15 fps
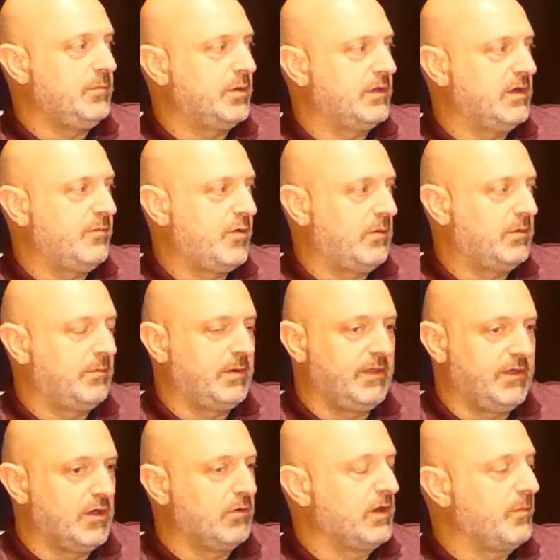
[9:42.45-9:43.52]
but they're probably
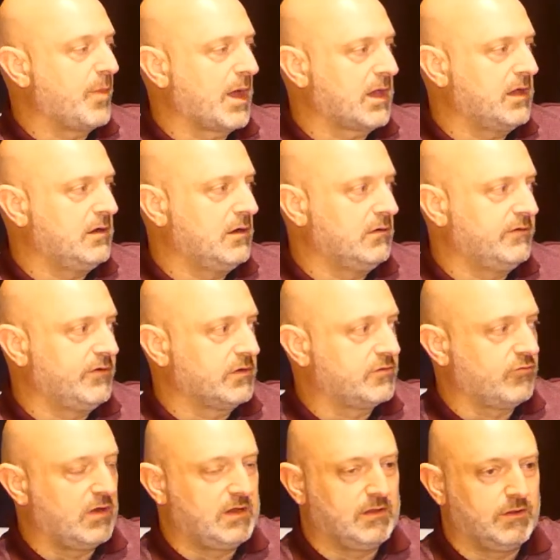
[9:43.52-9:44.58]
the only bank in the whole of
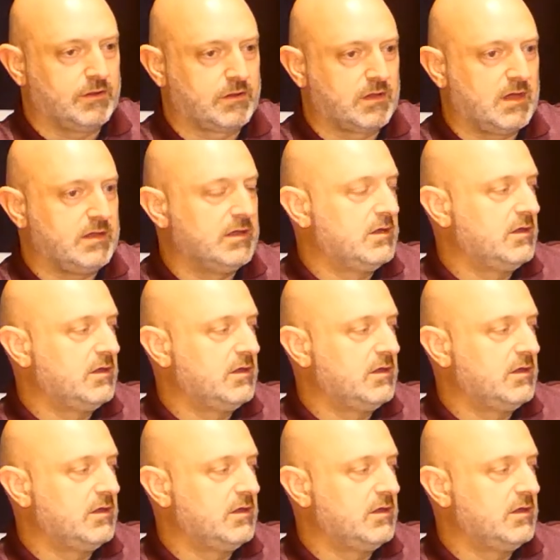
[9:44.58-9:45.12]
Australia that say,